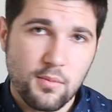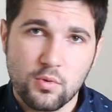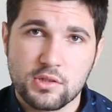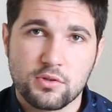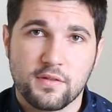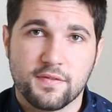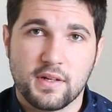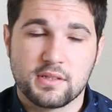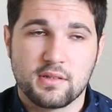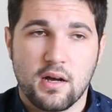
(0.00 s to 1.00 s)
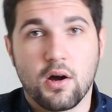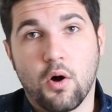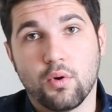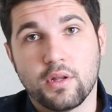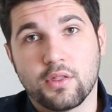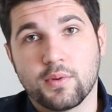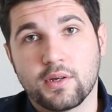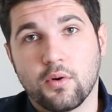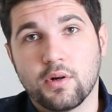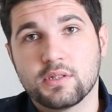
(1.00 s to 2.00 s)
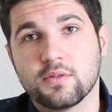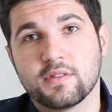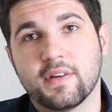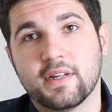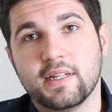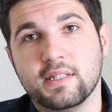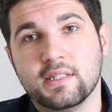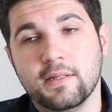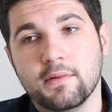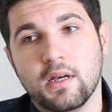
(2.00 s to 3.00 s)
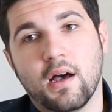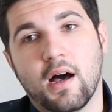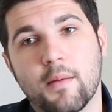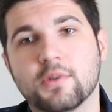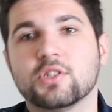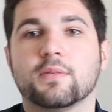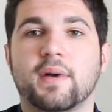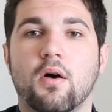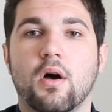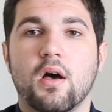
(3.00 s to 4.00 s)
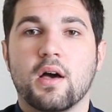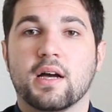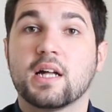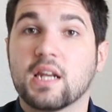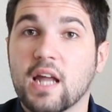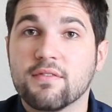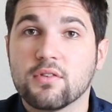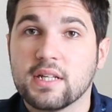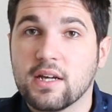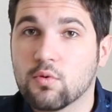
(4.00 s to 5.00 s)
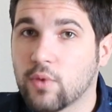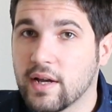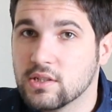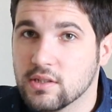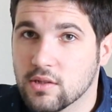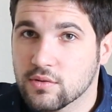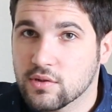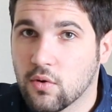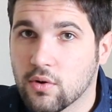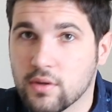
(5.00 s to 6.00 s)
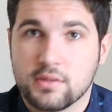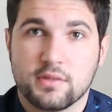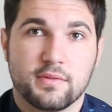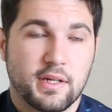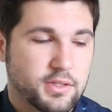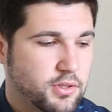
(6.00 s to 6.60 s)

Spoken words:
Real sort of fun song, only 3 chords, so it's very easy. It's just about cleverly arranging those chords, right?